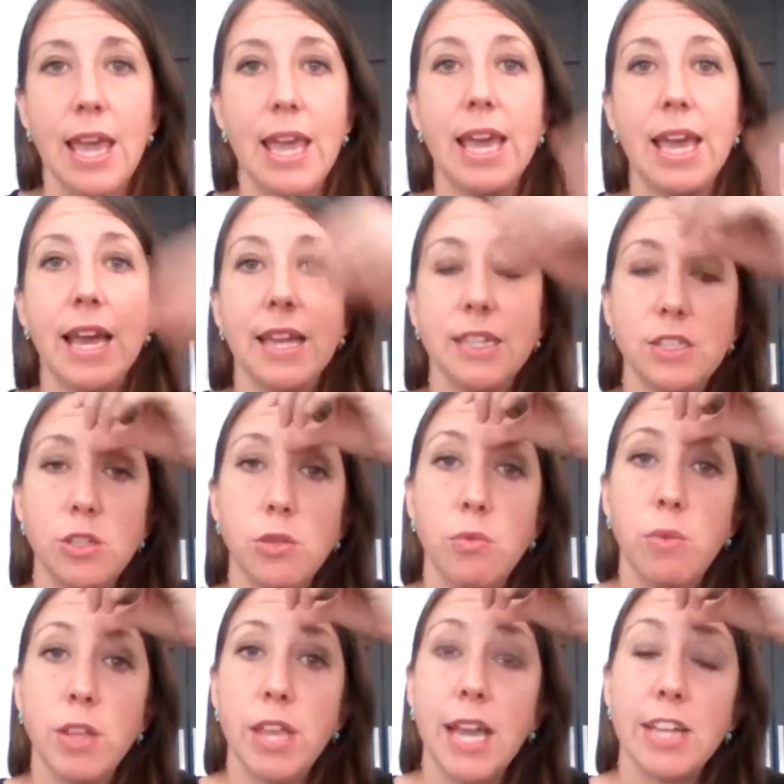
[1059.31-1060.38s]
And
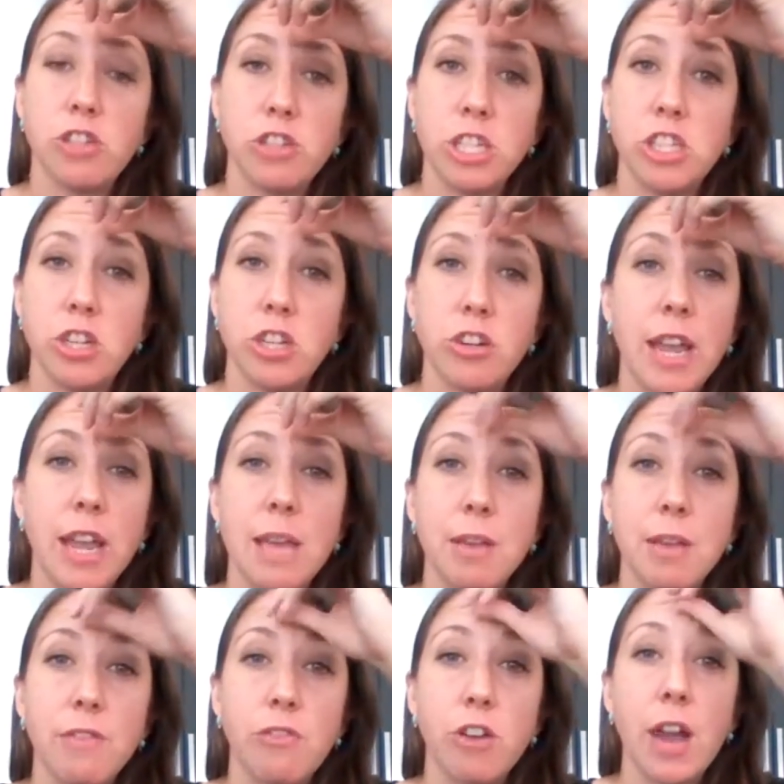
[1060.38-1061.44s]
with hydration, you're
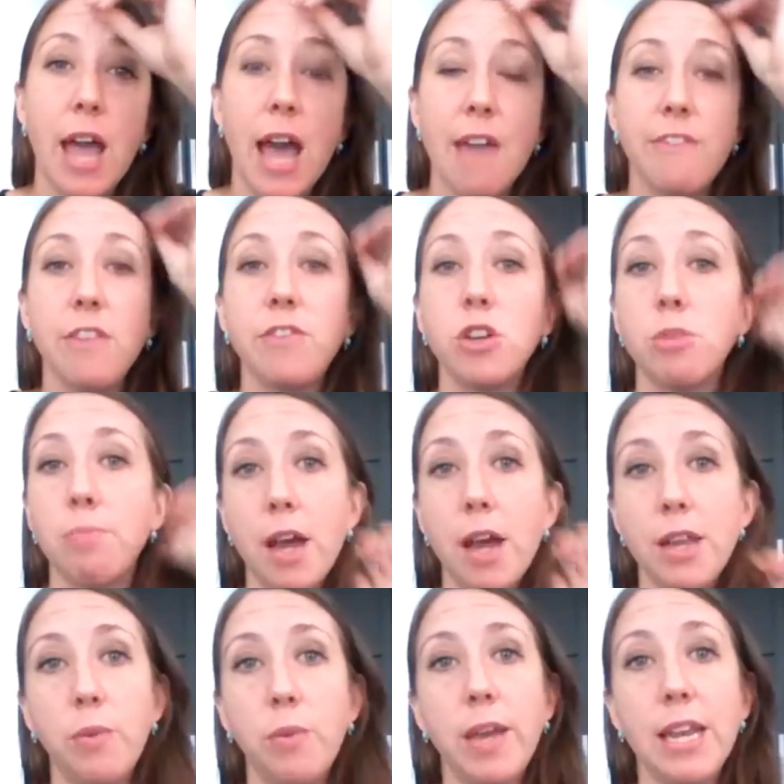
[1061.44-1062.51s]
aiming for half of your
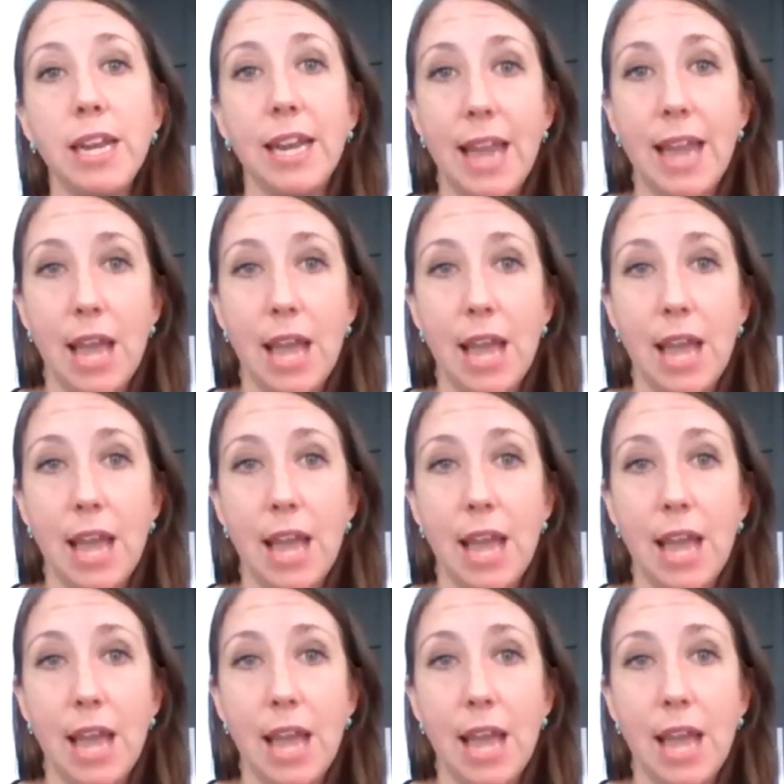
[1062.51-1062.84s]
body weight in